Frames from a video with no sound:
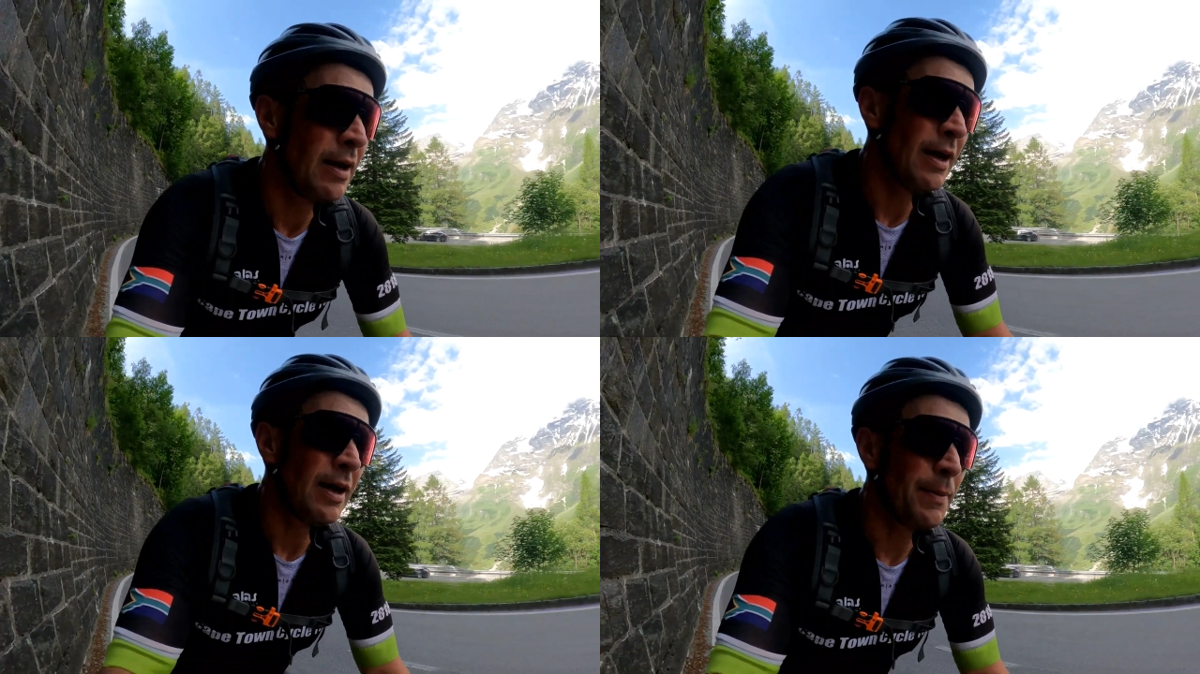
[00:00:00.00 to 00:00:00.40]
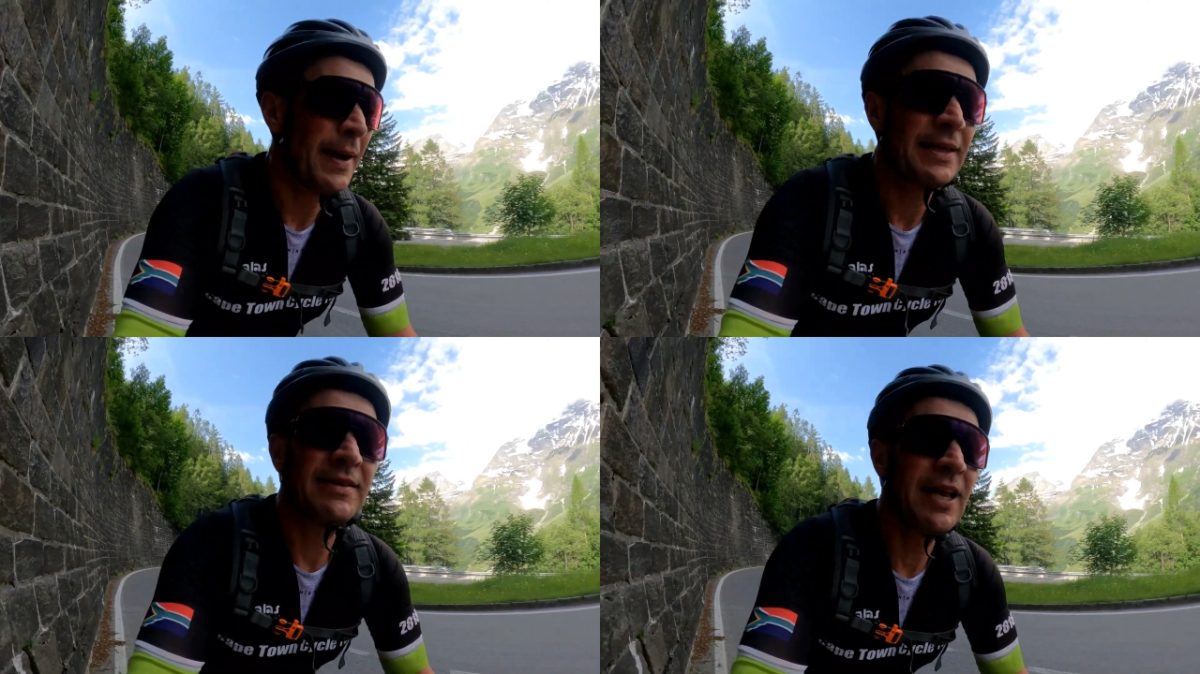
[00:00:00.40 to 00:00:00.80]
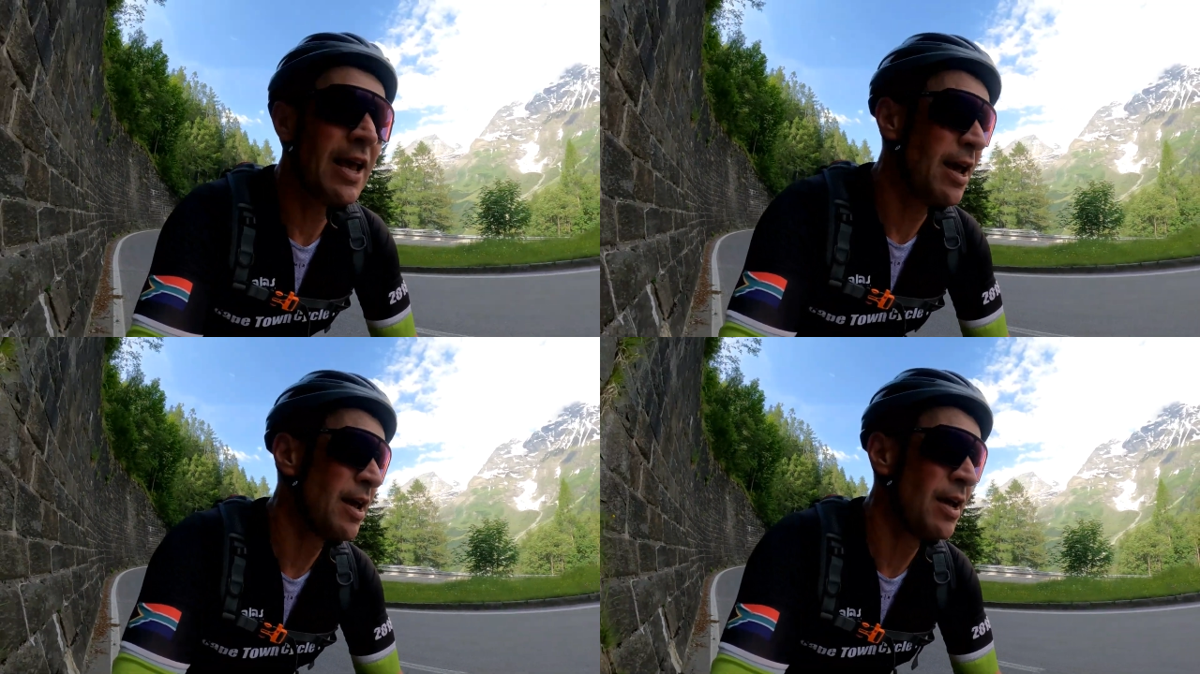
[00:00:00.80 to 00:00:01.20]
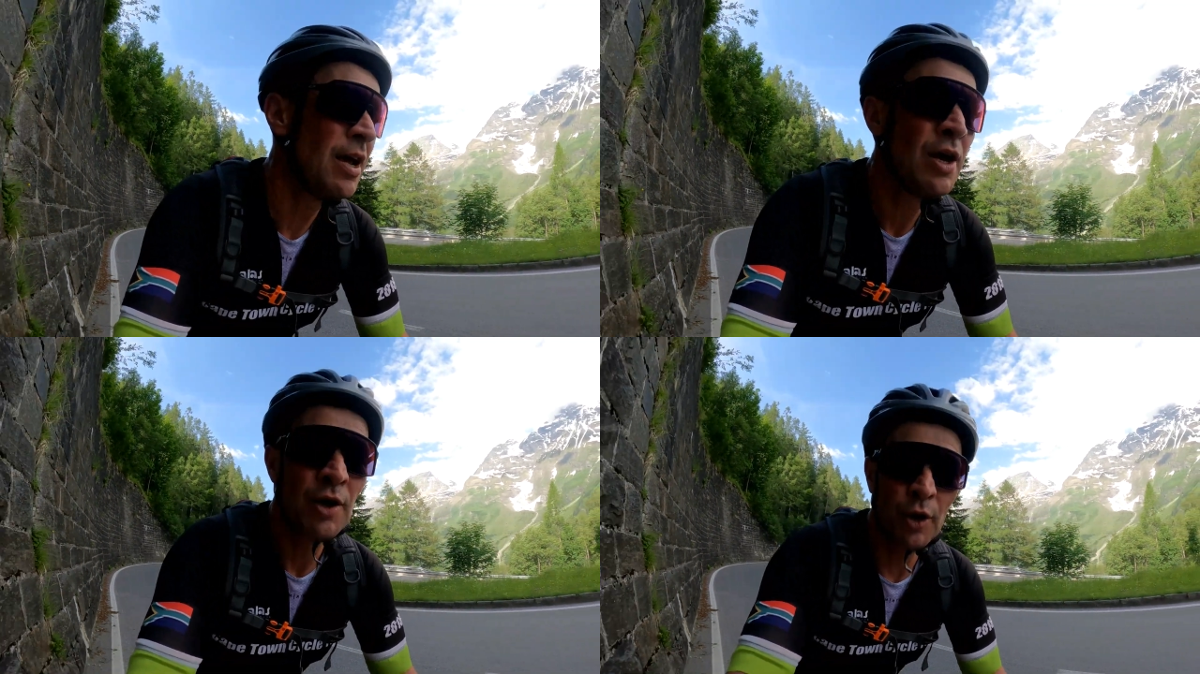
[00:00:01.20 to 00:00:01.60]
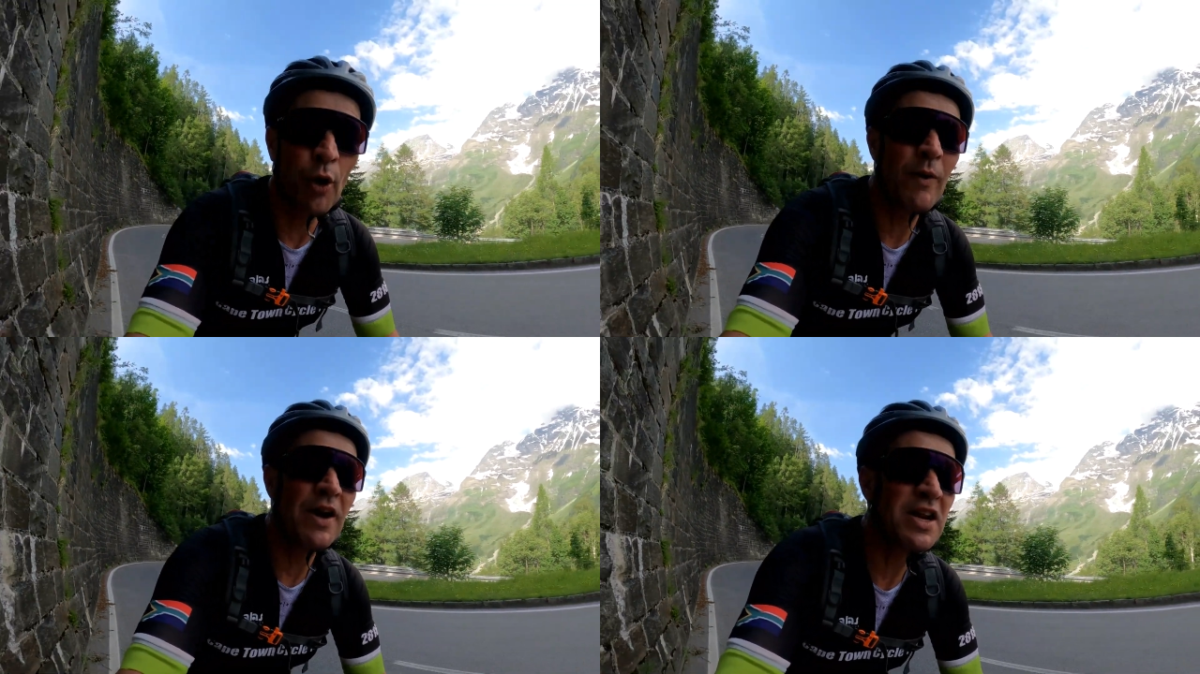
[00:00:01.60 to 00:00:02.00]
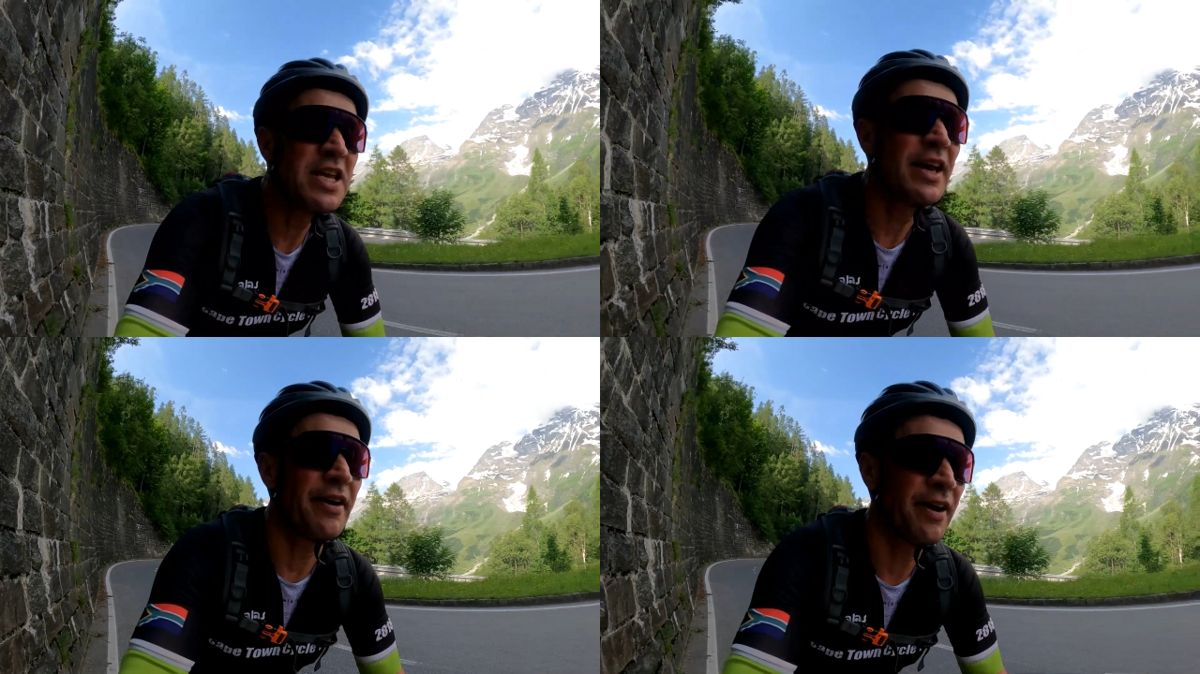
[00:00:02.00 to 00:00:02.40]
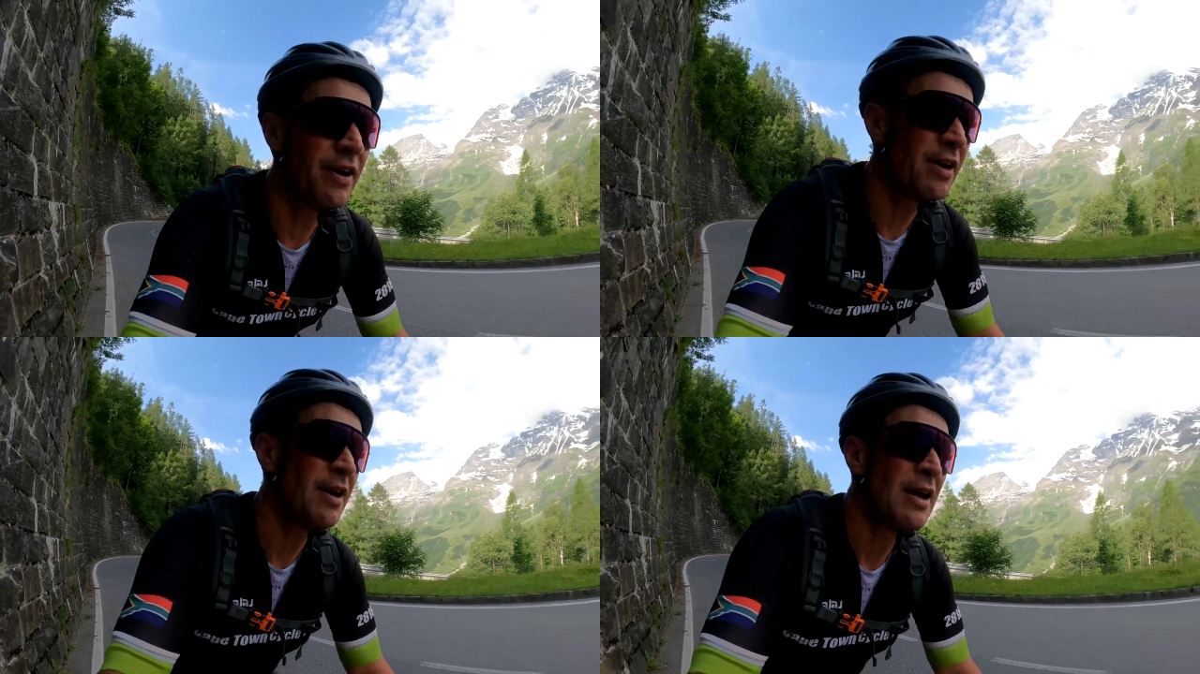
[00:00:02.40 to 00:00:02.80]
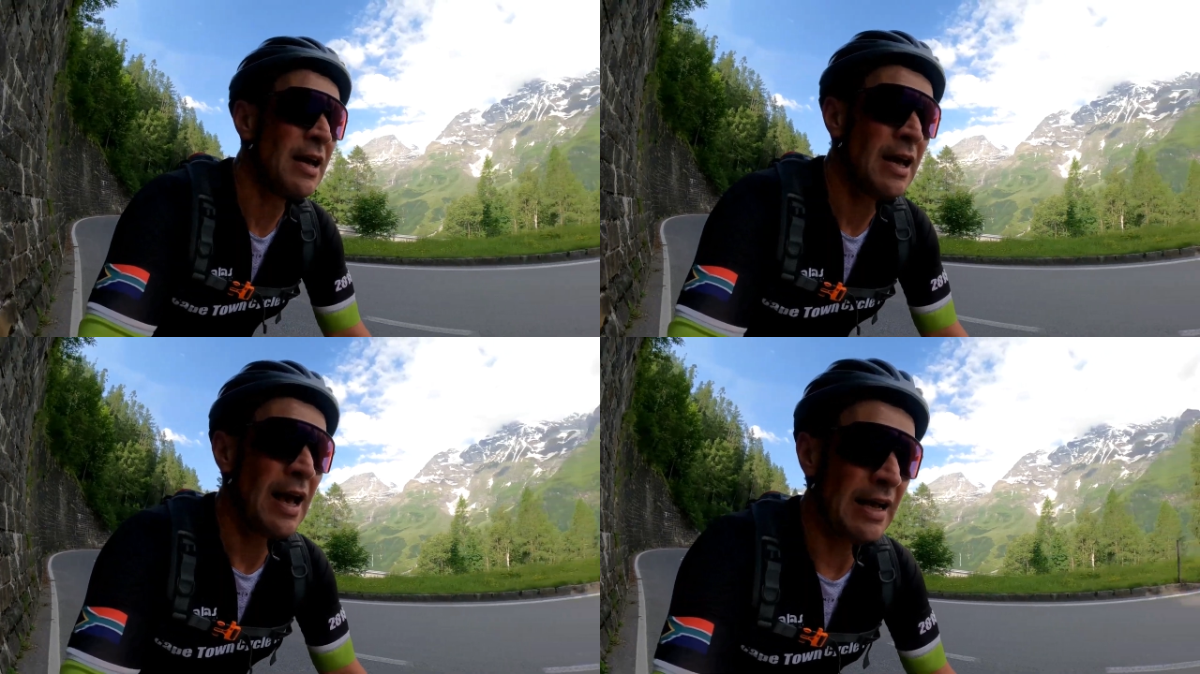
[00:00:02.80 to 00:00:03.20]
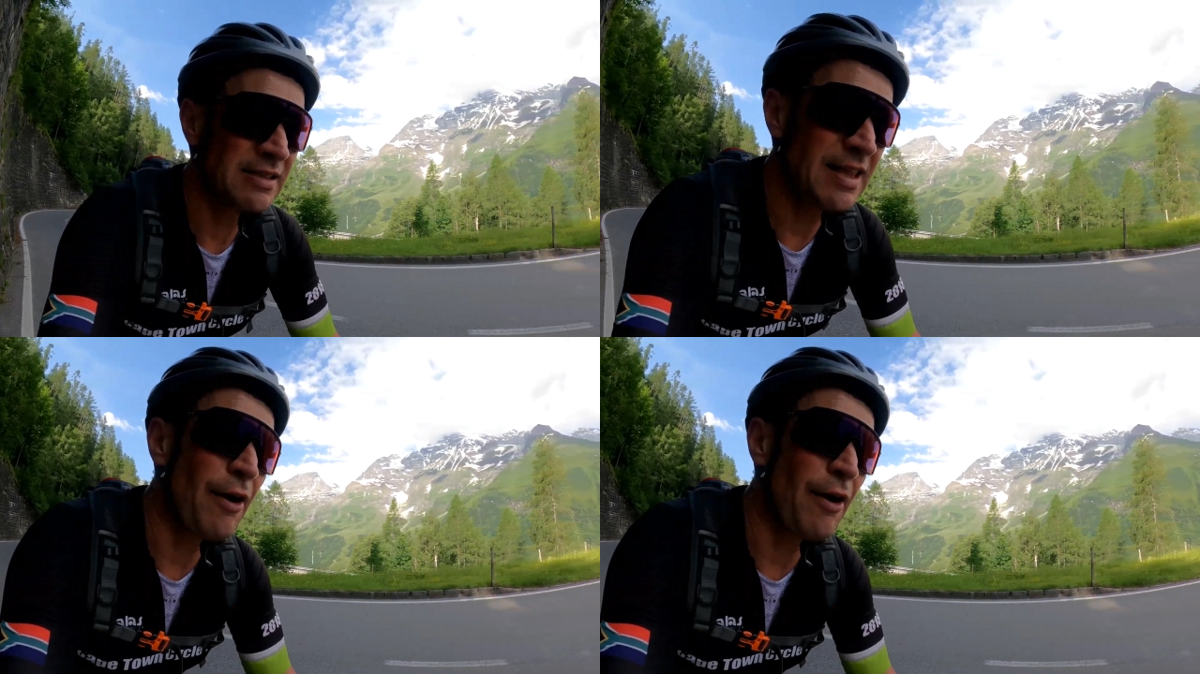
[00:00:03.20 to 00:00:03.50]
Uh, but nowhere near as